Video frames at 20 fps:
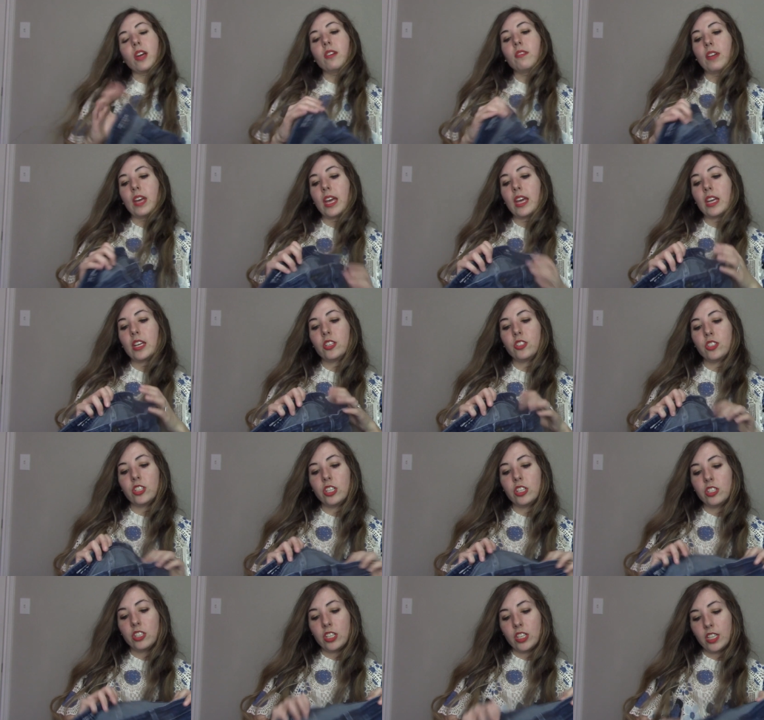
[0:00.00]
of AG
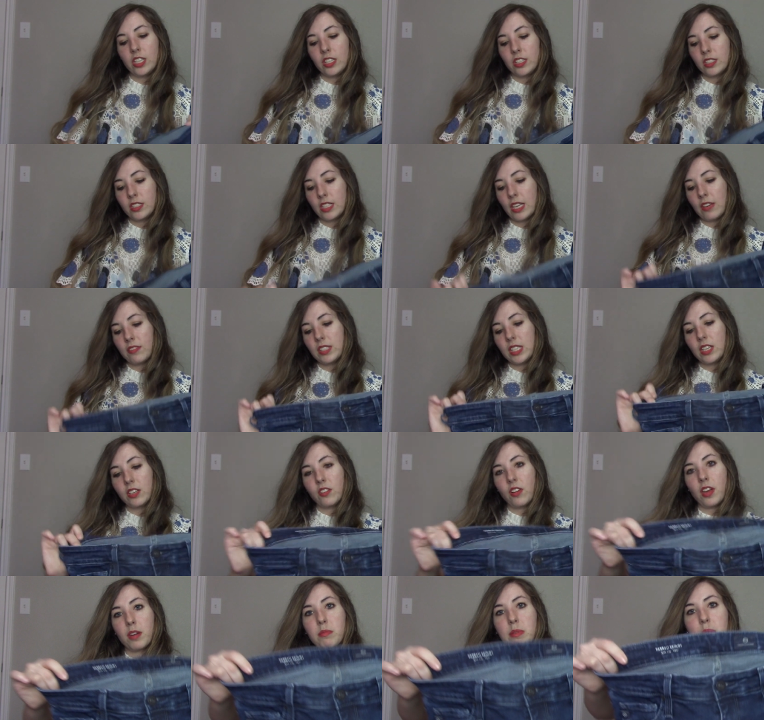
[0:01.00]
jeans. I've seen a
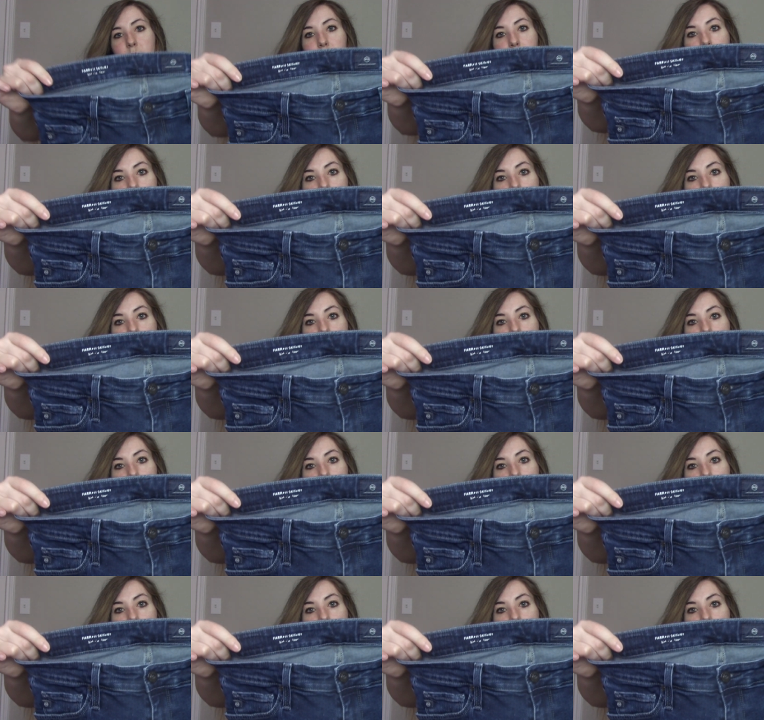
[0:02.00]
lot of people